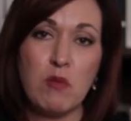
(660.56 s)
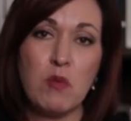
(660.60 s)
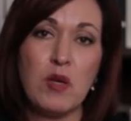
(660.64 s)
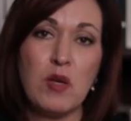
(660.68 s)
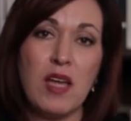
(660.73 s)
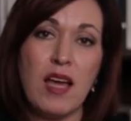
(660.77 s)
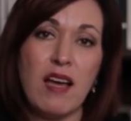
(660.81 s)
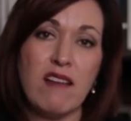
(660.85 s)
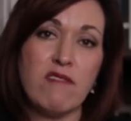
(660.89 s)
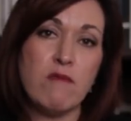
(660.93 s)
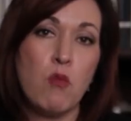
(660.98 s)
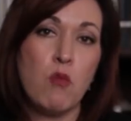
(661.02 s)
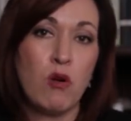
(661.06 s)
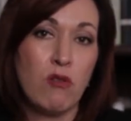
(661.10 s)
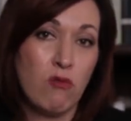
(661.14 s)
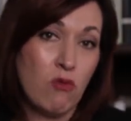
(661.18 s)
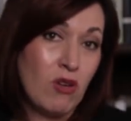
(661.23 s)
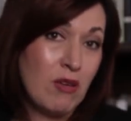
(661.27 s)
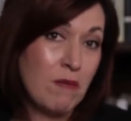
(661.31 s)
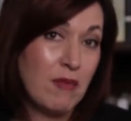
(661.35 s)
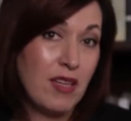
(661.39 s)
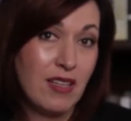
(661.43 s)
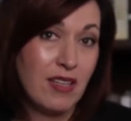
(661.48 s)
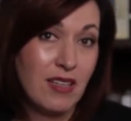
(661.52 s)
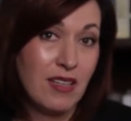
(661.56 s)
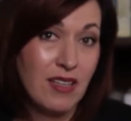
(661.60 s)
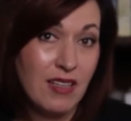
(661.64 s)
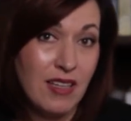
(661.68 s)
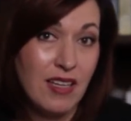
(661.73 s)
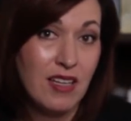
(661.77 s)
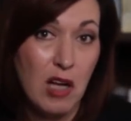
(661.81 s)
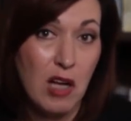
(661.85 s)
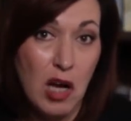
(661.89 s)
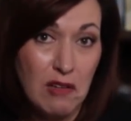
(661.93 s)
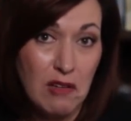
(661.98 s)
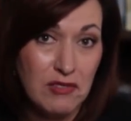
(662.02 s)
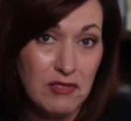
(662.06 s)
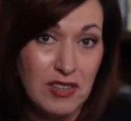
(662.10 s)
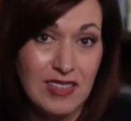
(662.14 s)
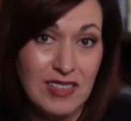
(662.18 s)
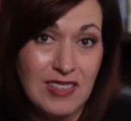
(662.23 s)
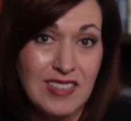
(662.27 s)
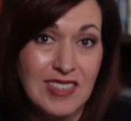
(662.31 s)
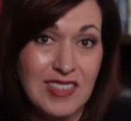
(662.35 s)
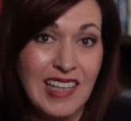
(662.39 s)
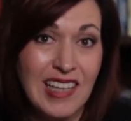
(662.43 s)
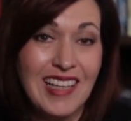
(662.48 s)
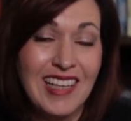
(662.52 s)
that we have more women in
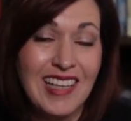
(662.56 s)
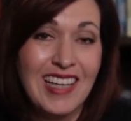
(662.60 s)
office.